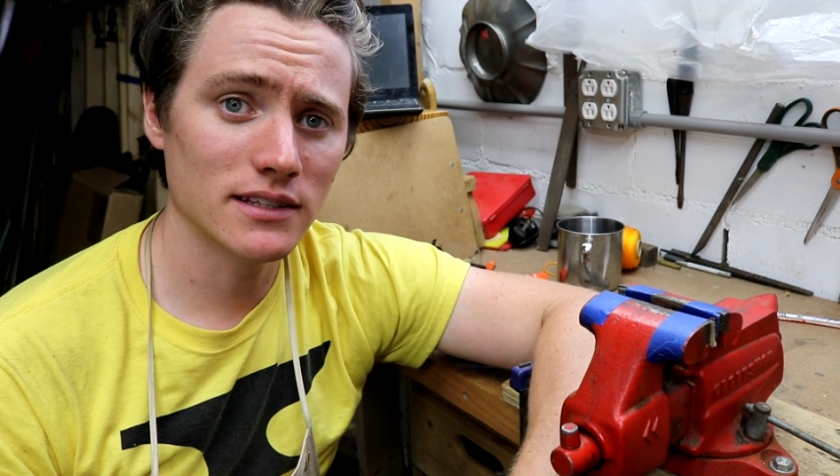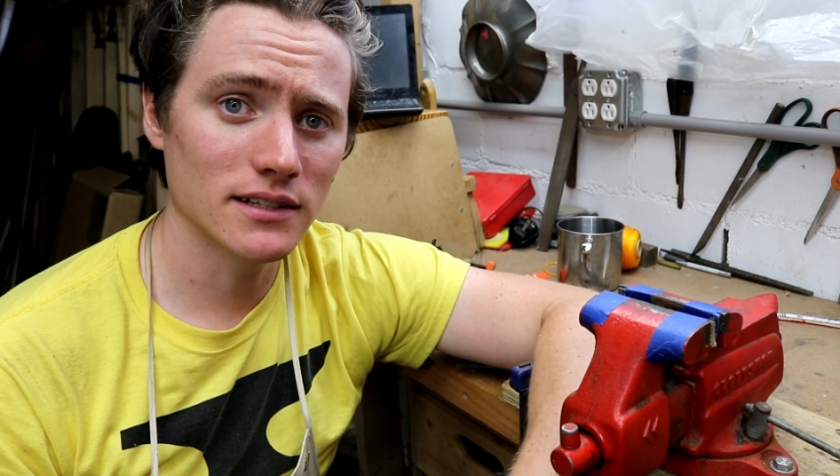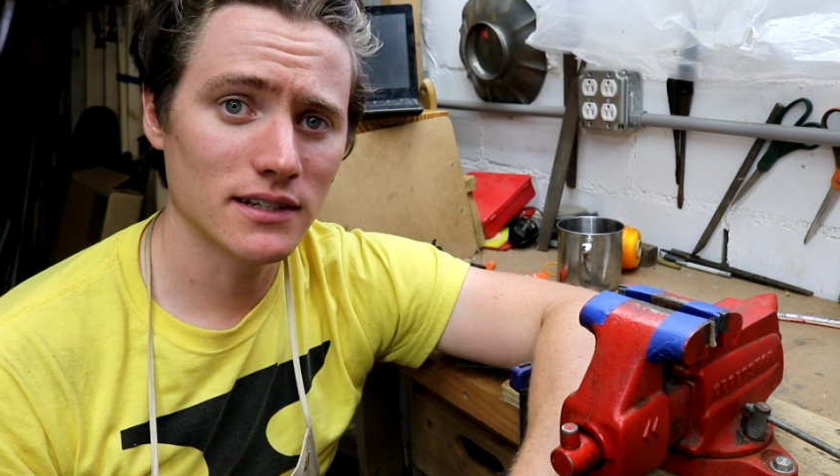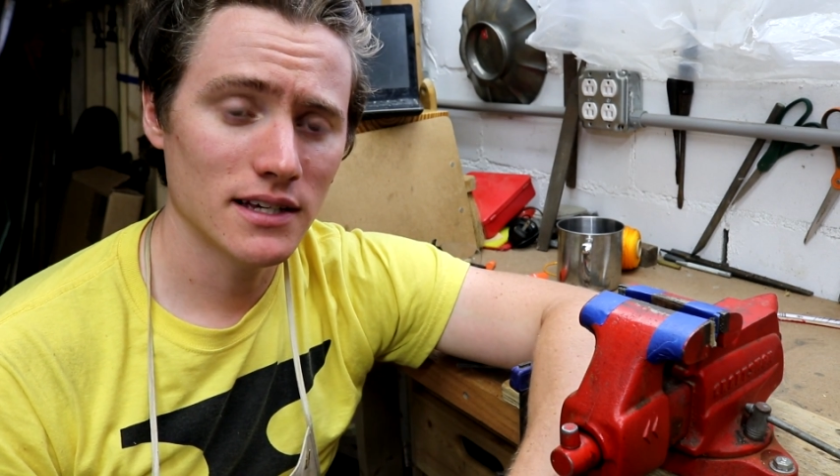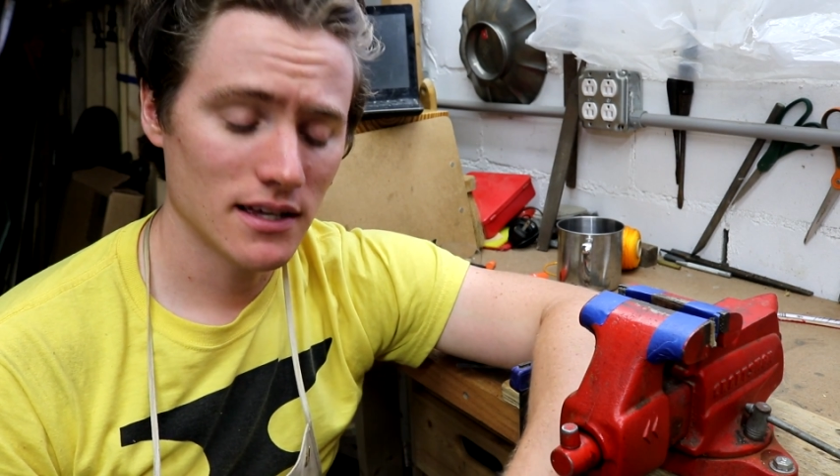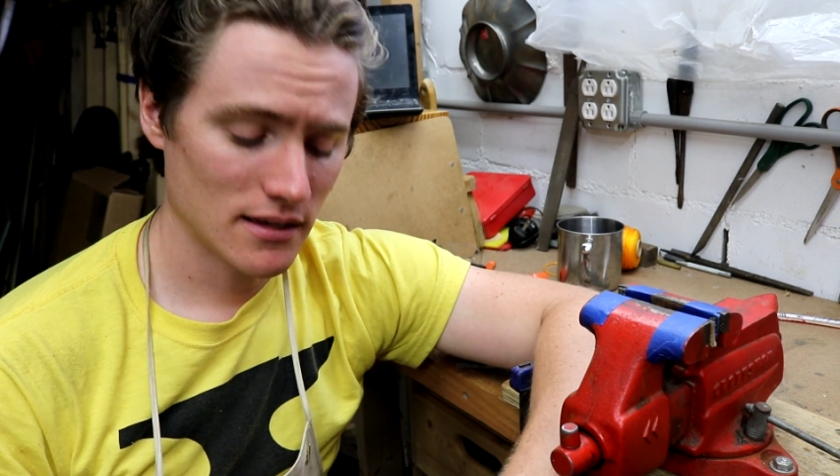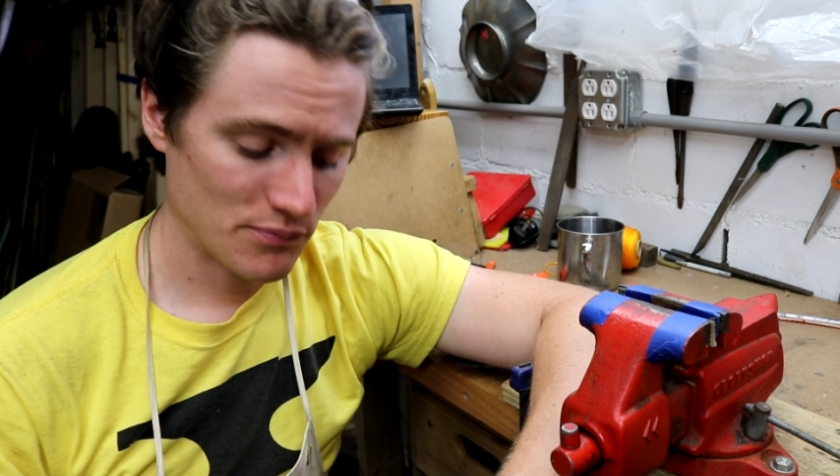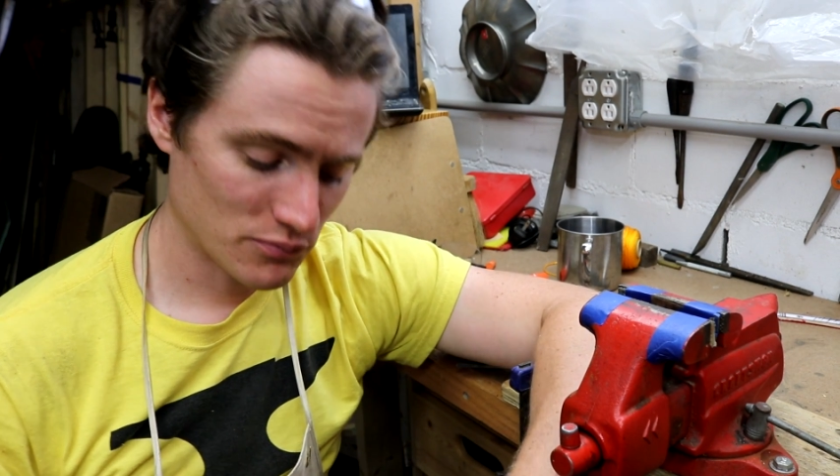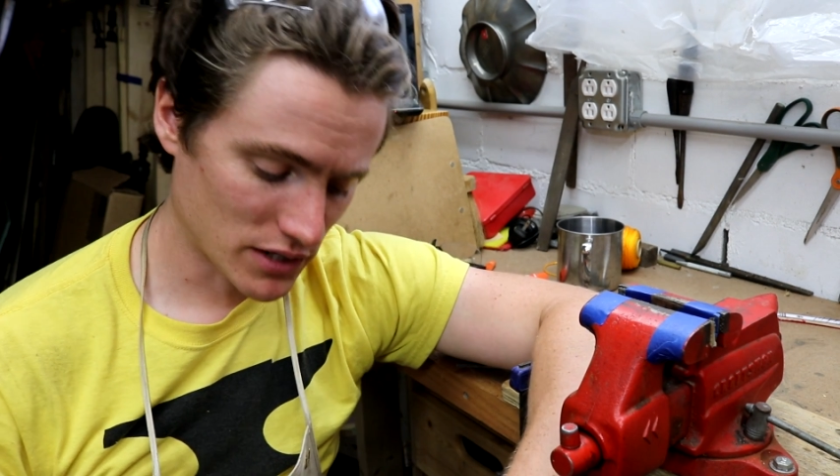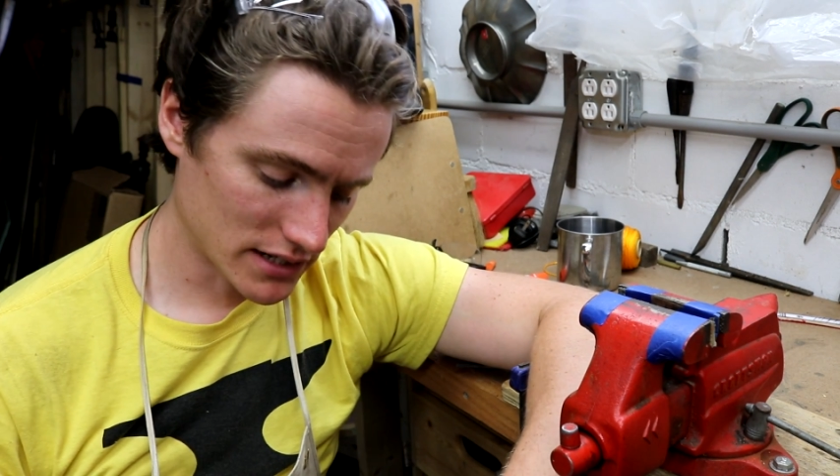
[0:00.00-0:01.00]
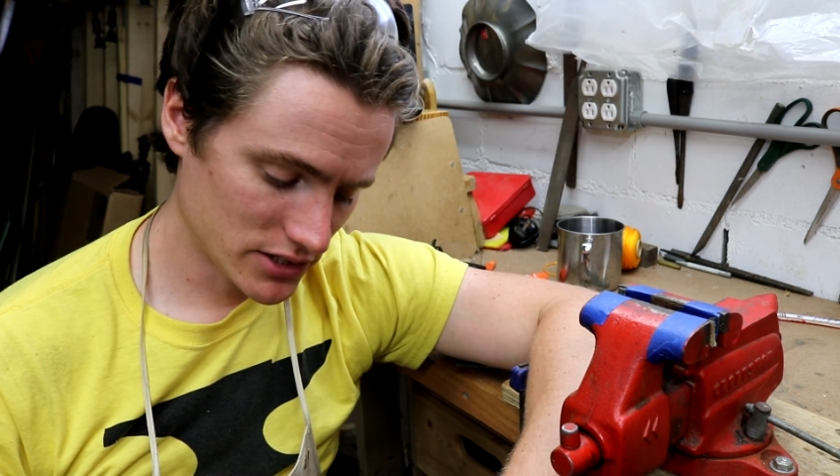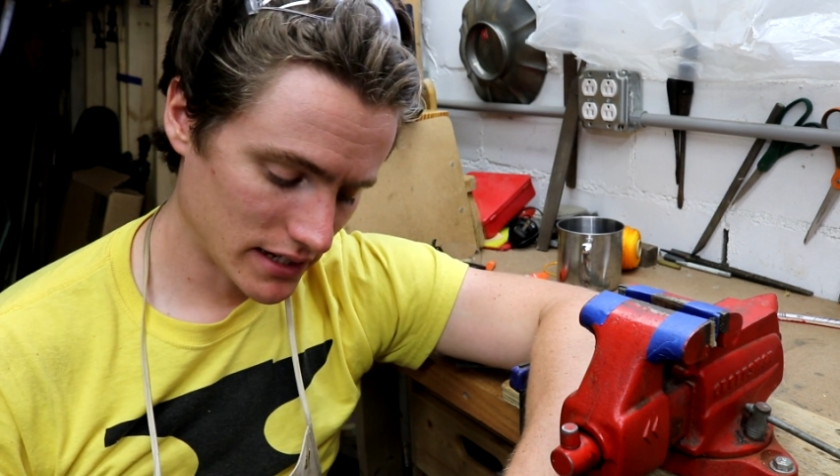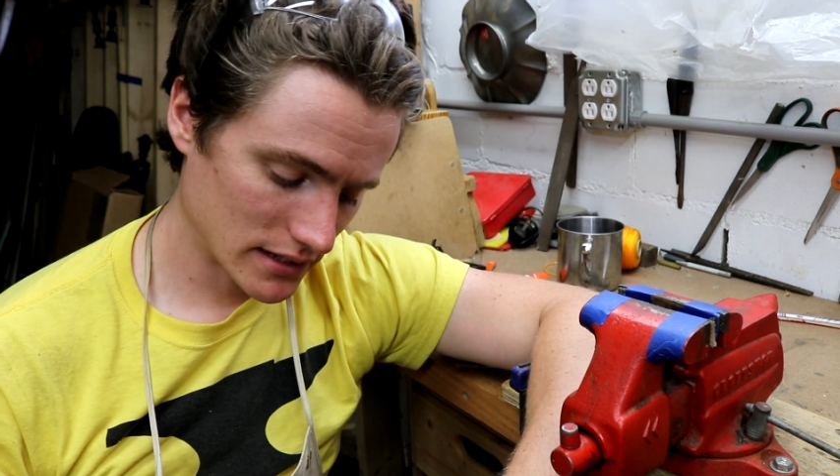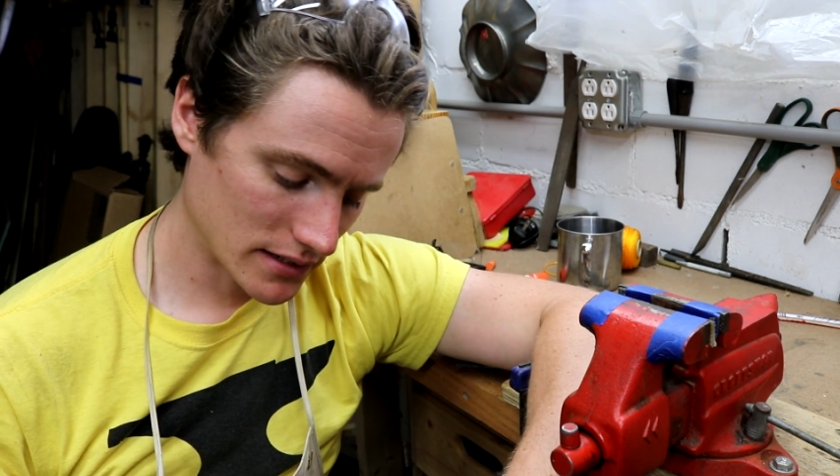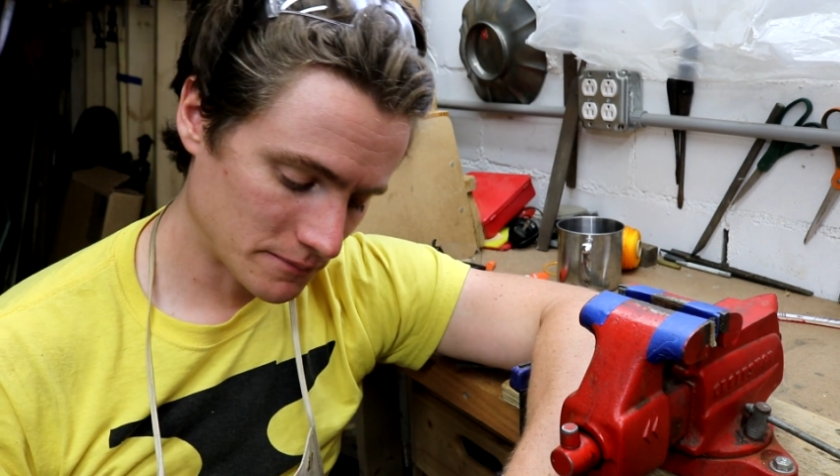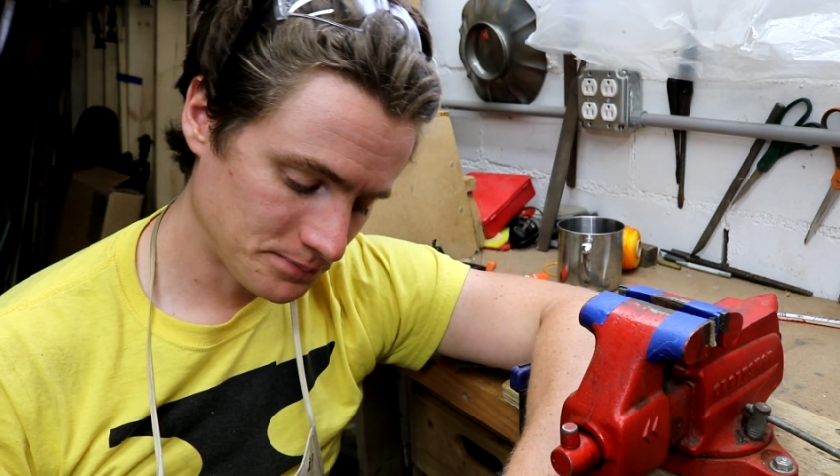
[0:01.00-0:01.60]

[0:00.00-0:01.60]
the project